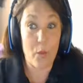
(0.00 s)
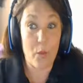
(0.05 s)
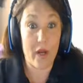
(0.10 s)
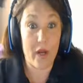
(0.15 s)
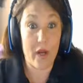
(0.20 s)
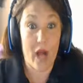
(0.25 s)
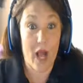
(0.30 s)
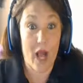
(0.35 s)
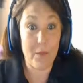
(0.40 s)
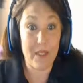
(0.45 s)

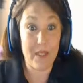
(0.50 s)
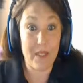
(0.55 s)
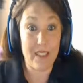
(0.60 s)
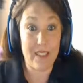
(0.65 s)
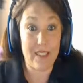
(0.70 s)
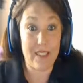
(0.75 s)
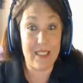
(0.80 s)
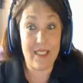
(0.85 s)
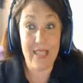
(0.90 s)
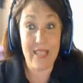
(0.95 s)
but I'll be
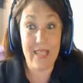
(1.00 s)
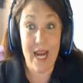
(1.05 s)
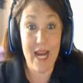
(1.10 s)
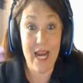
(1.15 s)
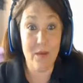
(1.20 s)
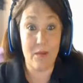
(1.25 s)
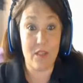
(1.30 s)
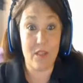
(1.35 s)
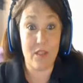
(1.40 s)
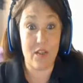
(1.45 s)

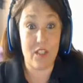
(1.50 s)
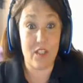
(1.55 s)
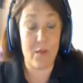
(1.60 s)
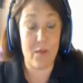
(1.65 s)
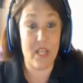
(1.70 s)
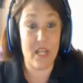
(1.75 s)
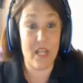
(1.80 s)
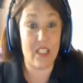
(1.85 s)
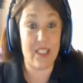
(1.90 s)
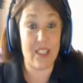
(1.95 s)
damned if
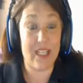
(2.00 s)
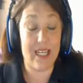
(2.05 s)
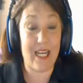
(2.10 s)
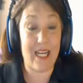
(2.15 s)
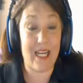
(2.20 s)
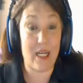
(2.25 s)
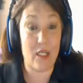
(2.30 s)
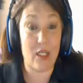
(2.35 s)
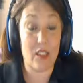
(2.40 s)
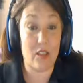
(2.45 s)
Sebastian and
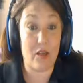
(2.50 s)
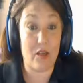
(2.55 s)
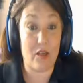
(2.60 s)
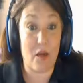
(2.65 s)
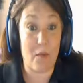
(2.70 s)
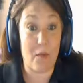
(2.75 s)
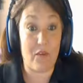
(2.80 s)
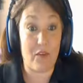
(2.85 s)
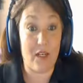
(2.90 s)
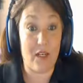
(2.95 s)
Gary are
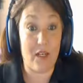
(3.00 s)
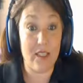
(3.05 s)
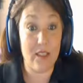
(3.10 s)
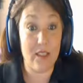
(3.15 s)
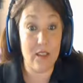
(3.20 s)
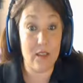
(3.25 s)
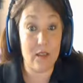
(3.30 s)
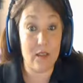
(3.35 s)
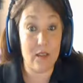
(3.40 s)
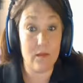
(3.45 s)
not my
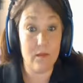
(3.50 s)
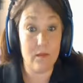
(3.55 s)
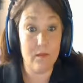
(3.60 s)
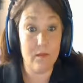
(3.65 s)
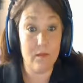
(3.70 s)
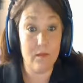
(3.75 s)
friends.